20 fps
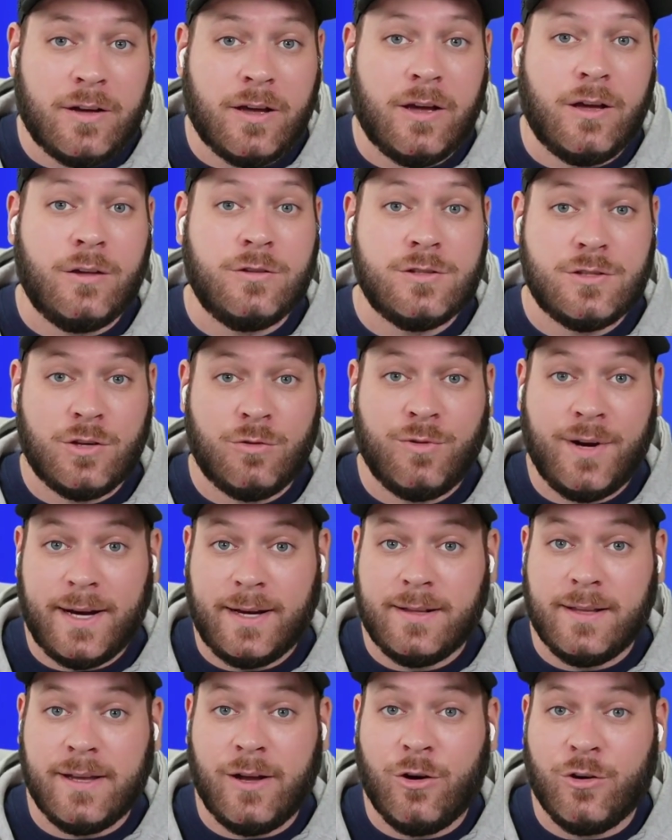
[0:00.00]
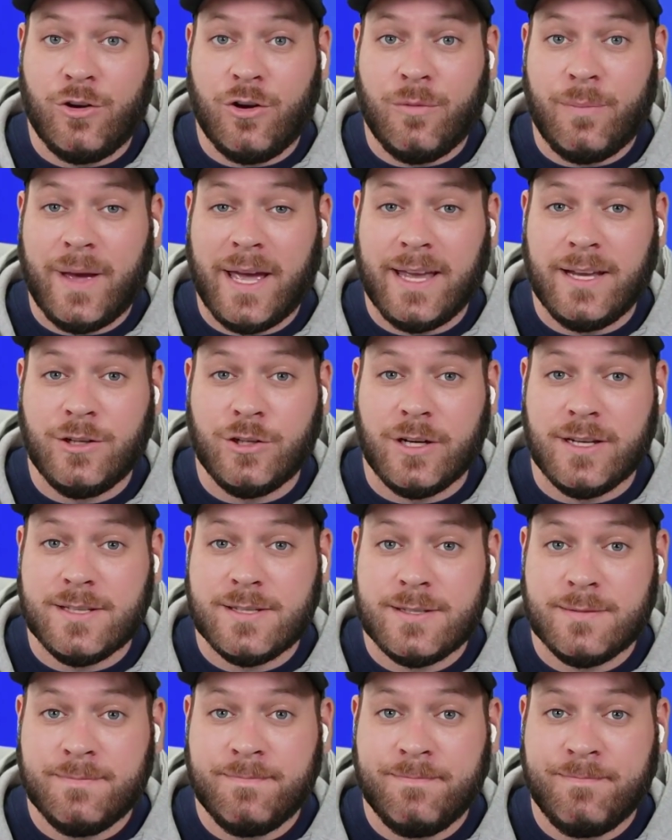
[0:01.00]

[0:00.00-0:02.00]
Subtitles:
codes directly on your pages.